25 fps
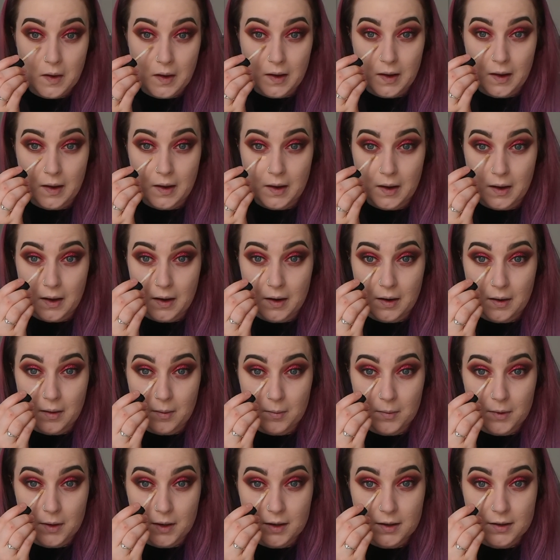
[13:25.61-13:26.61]
And I'm
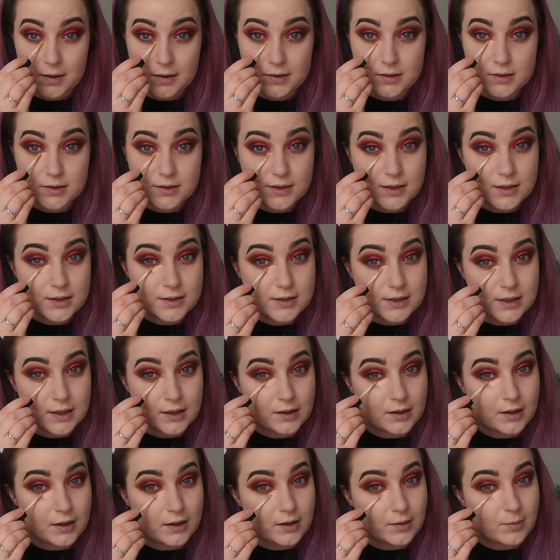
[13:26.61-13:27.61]
going to just
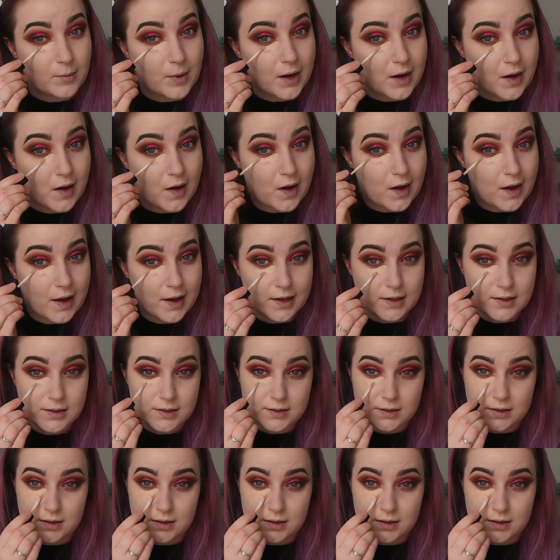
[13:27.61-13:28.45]
conceal under my eyes.